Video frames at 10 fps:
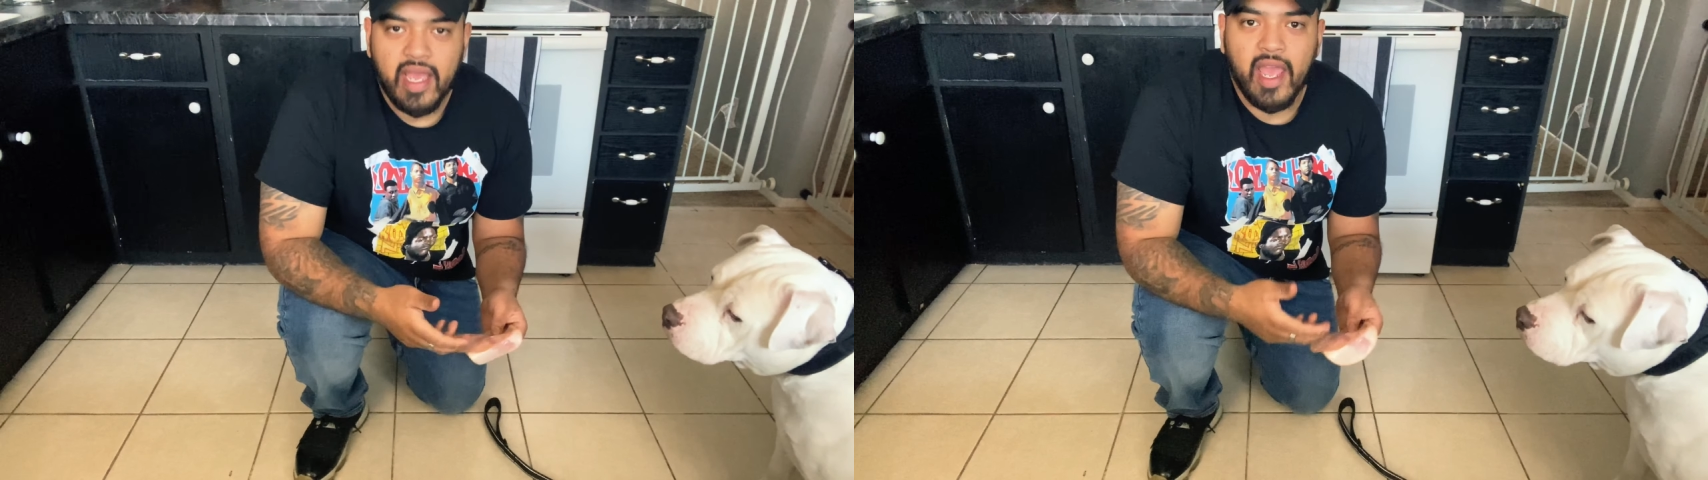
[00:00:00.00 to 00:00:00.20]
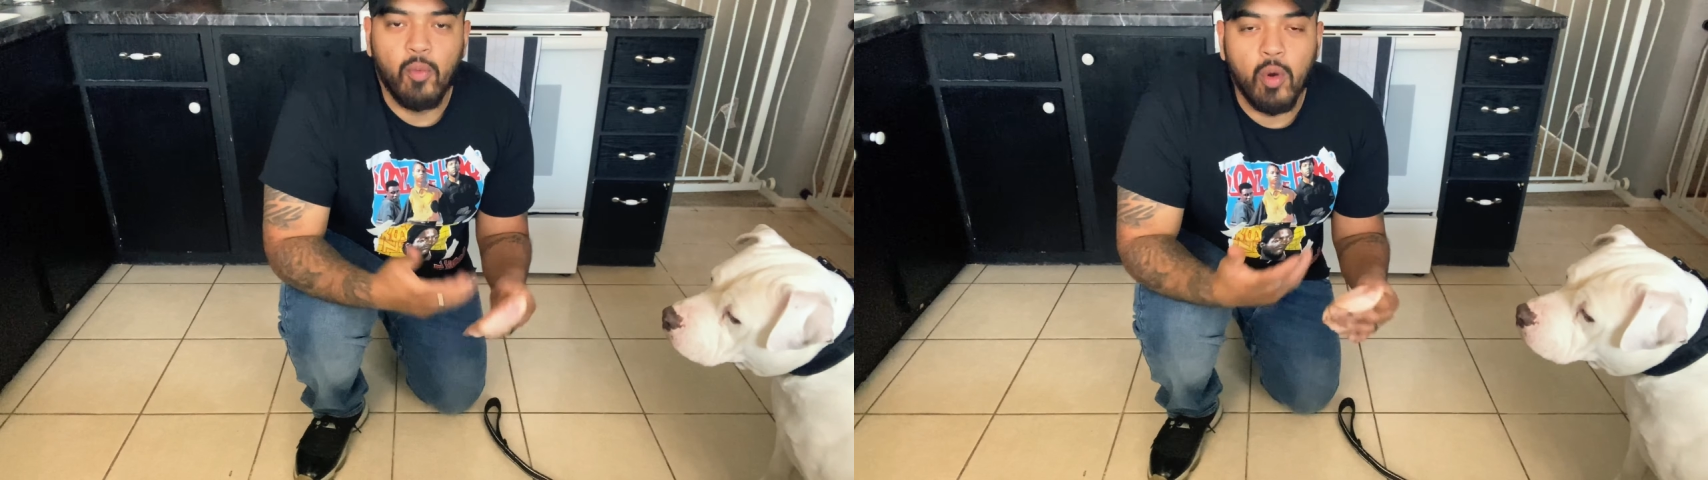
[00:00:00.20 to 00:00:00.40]

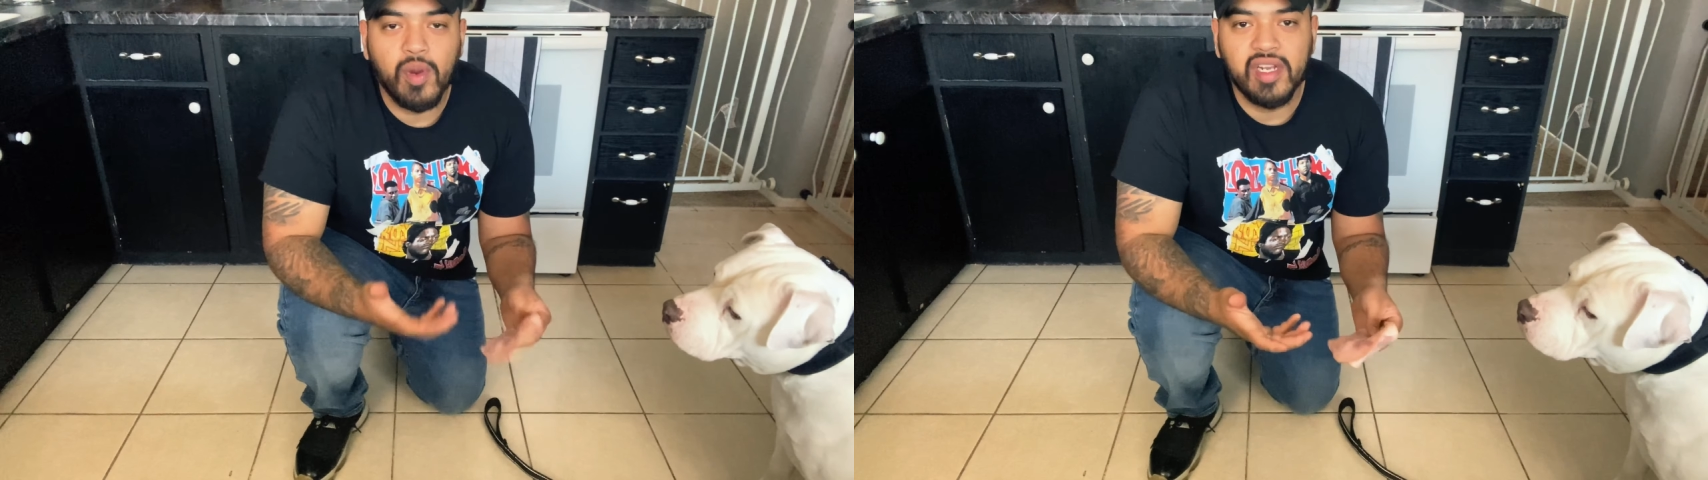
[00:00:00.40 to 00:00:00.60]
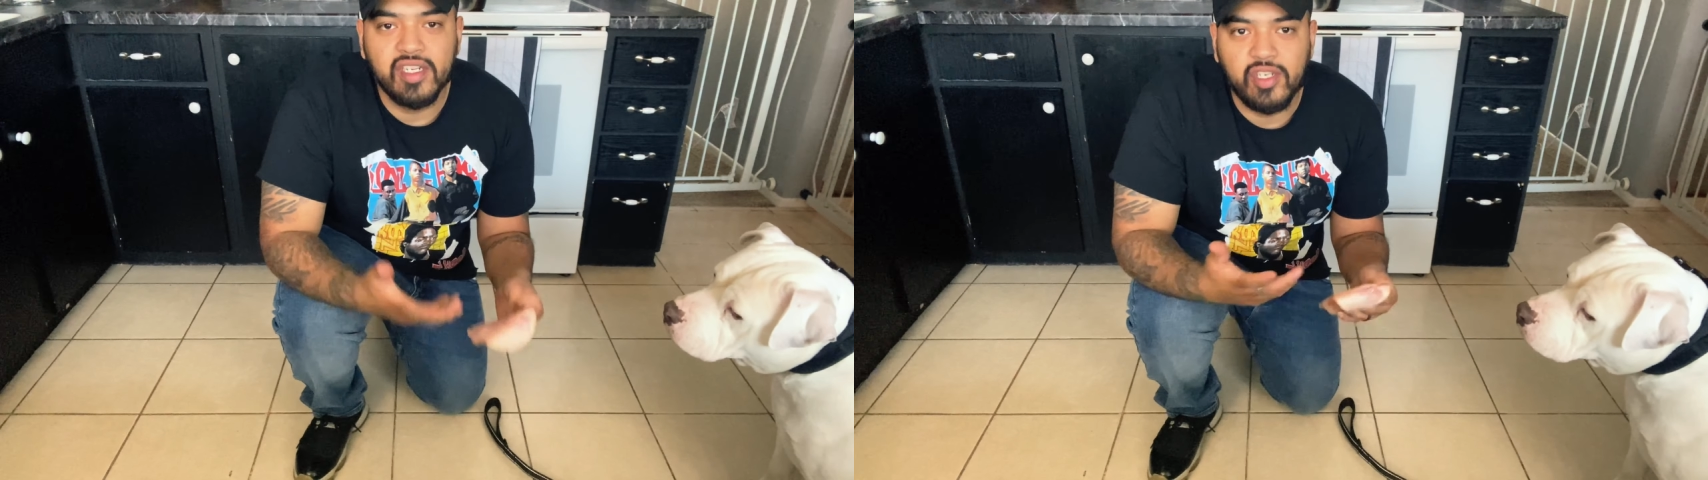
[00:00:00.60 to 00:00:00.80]
And what we're
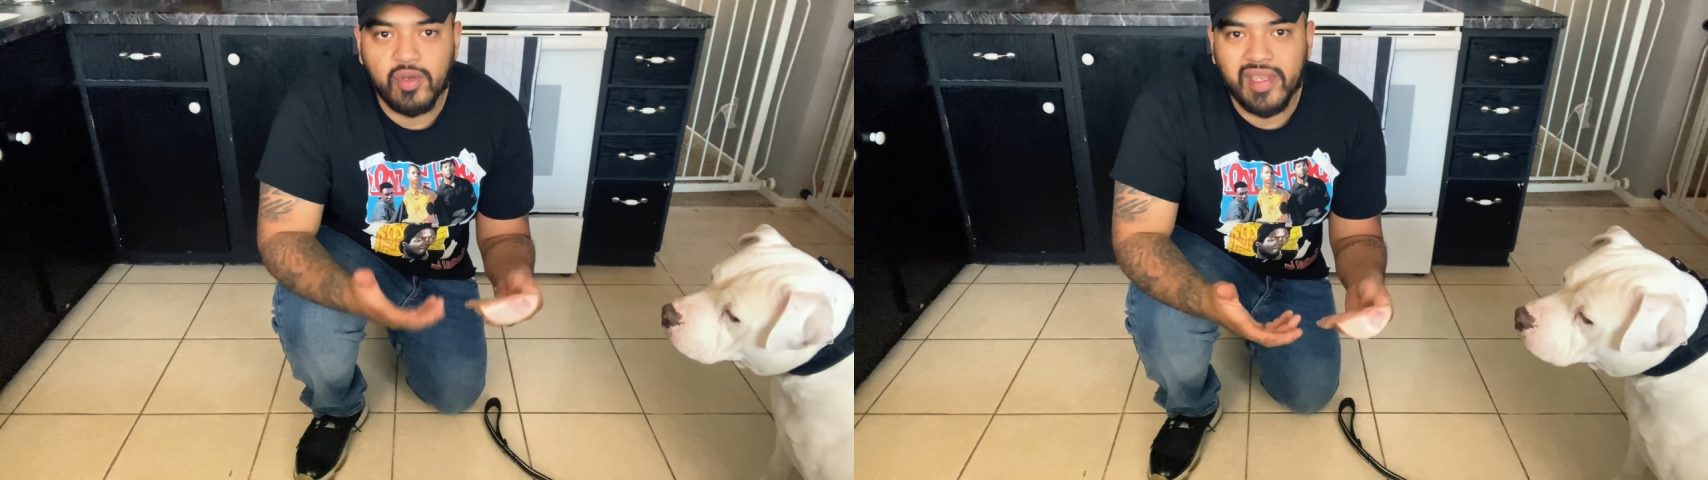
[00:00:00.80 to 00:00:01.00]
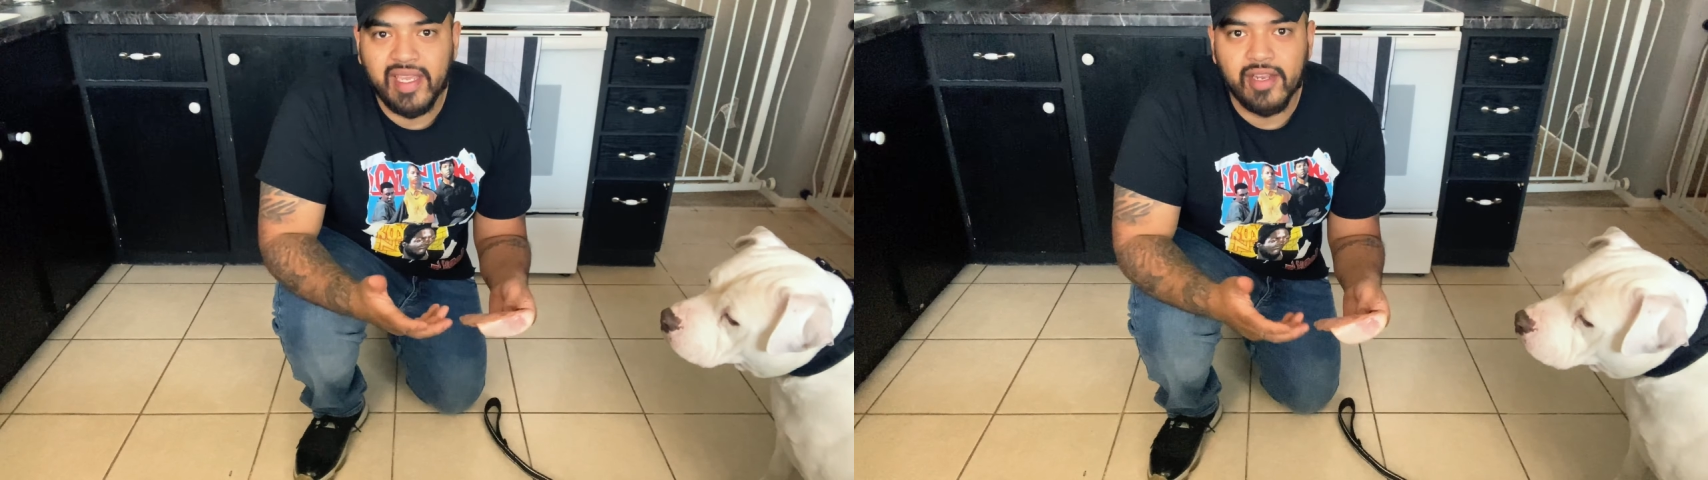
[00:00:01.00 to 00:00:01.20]
going to do
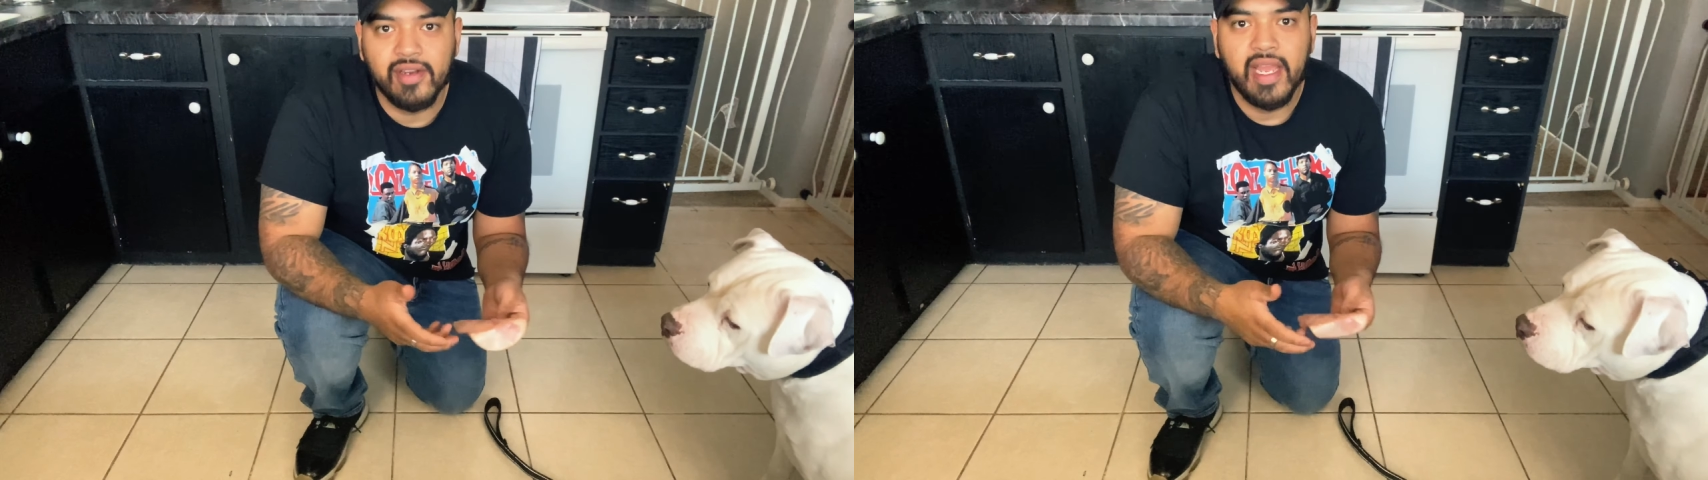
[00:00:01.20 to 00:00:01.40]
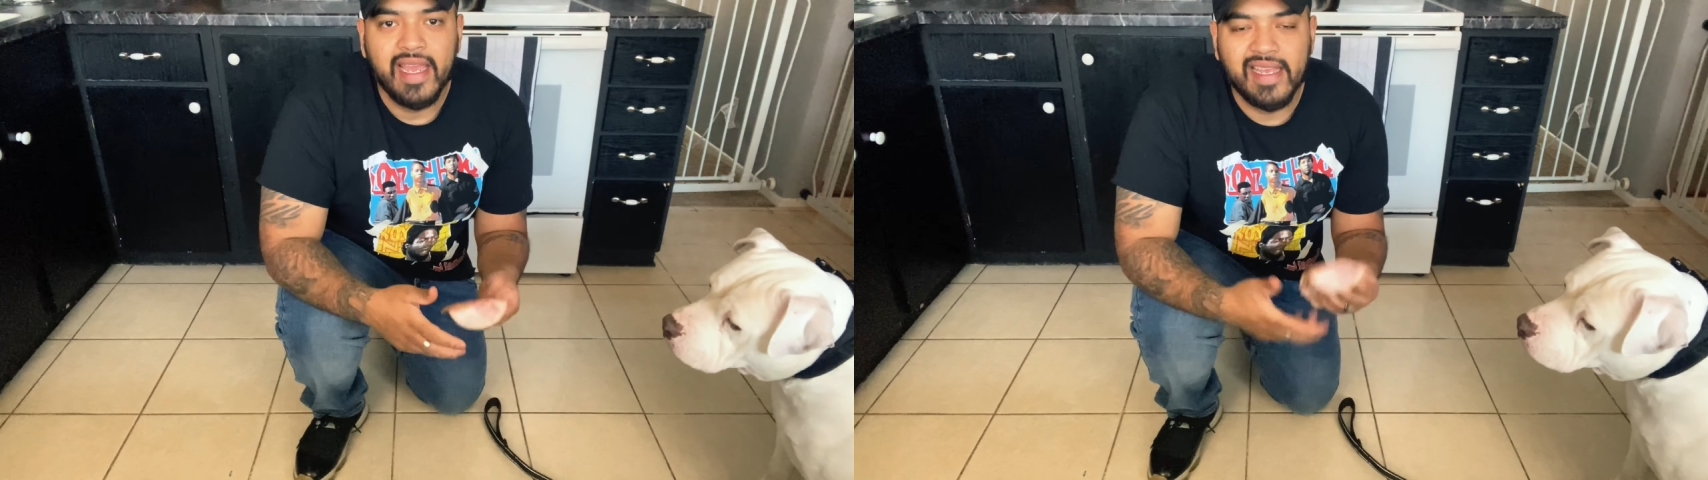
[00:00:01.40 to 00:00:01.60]

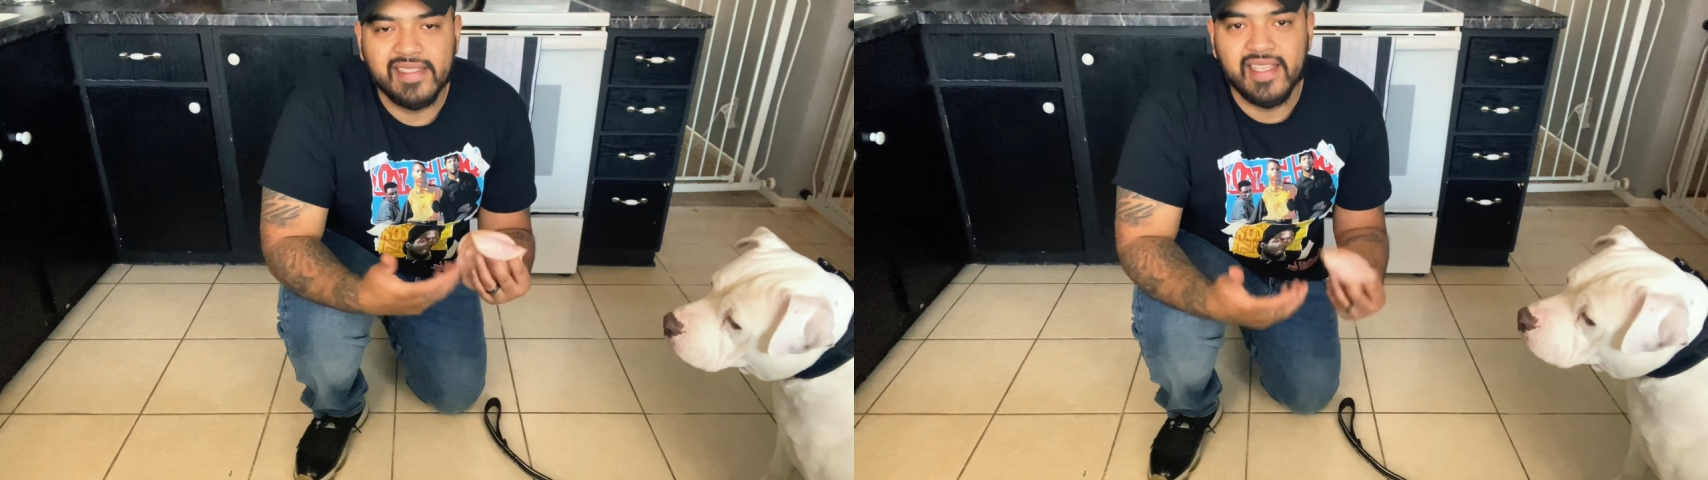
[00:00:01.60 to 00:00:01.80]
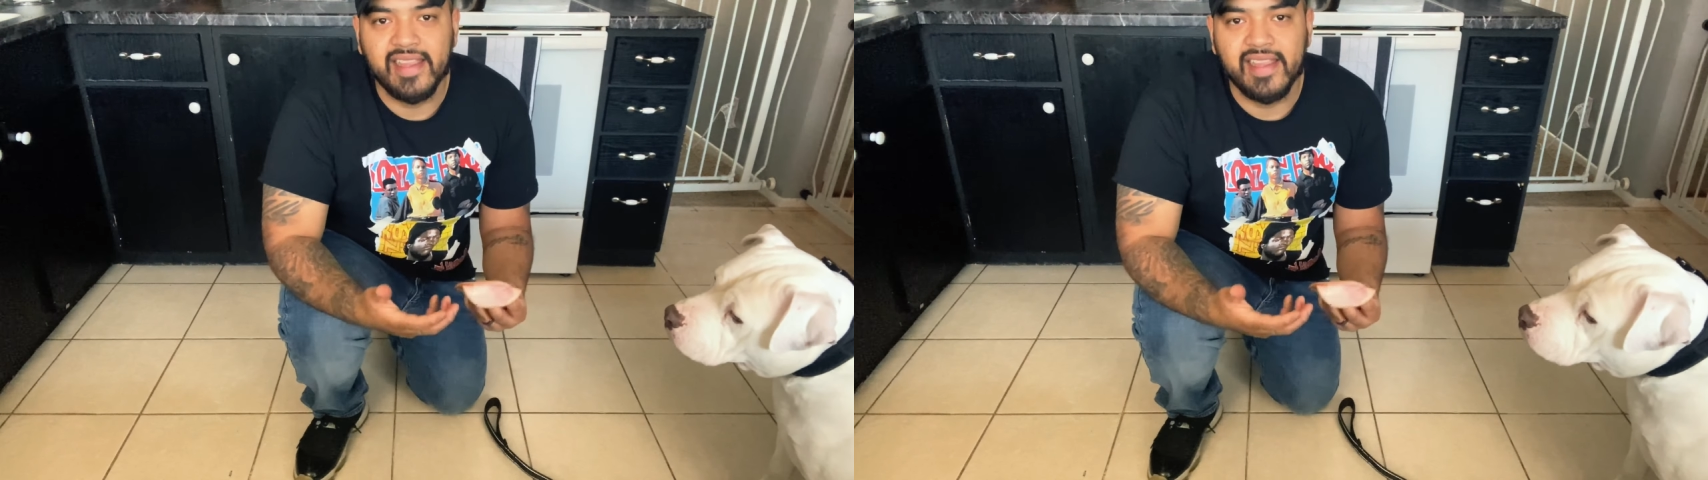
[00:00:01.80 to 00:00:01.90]
here is the